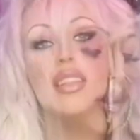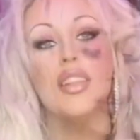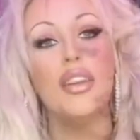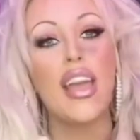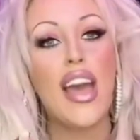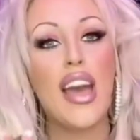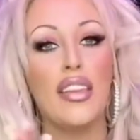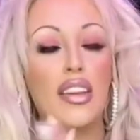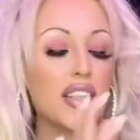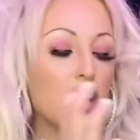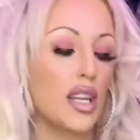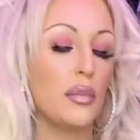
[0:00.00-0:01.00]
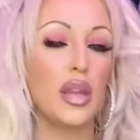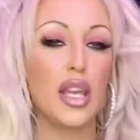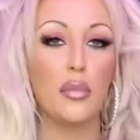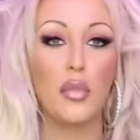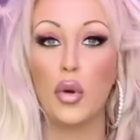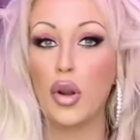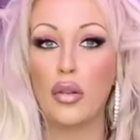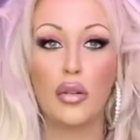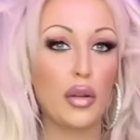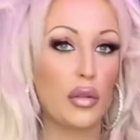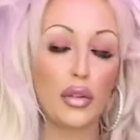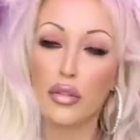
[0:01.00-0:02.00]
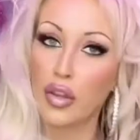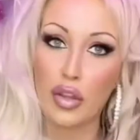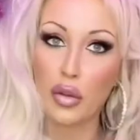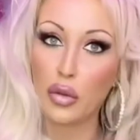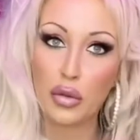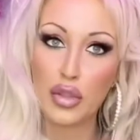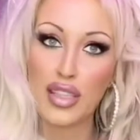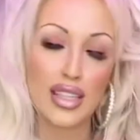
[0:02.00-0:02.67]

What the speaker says: So yeah, there's going to be more reviews